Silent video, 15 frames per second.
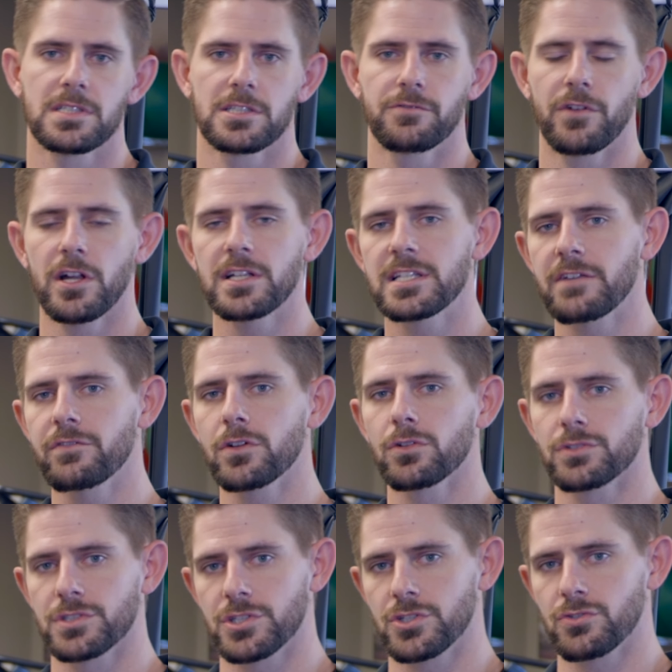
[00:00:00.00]
It's very
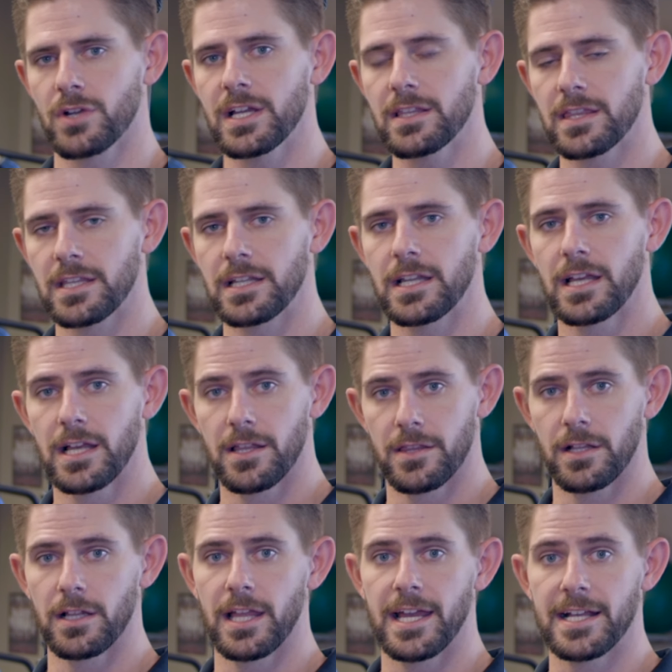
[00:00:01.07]
difficult to strengthen
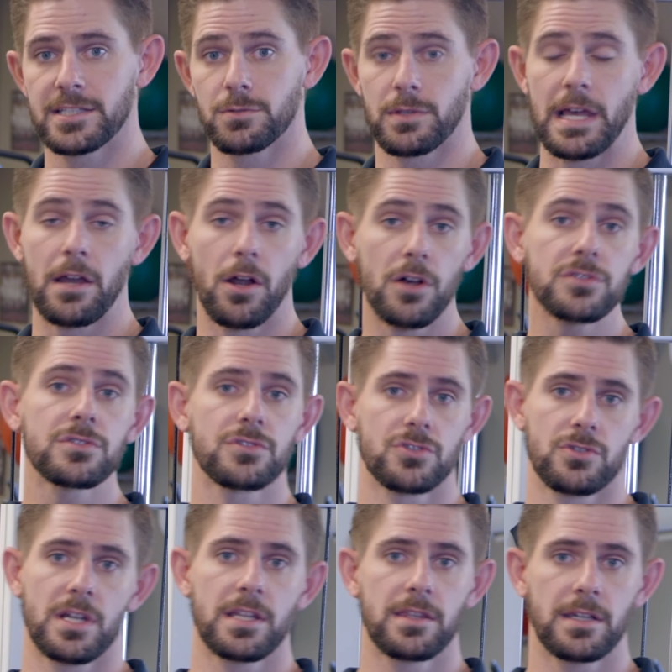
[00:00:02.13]
the legs without also
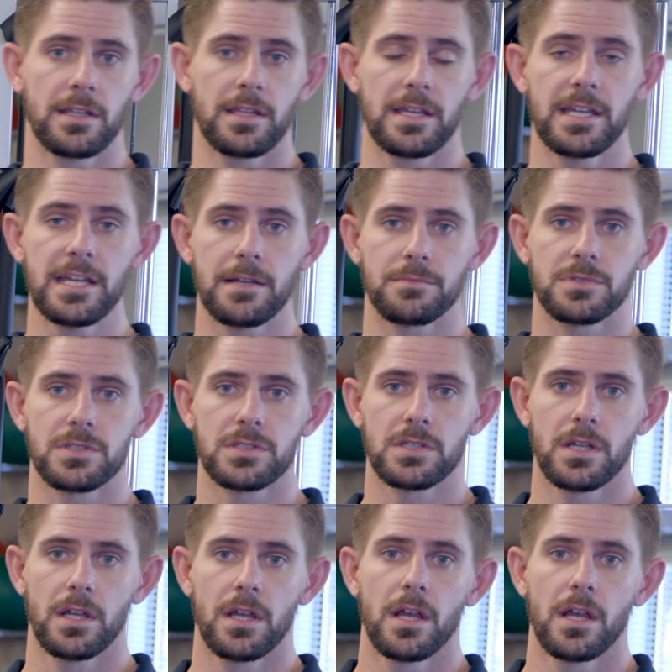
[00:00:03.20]
strengthening the hips.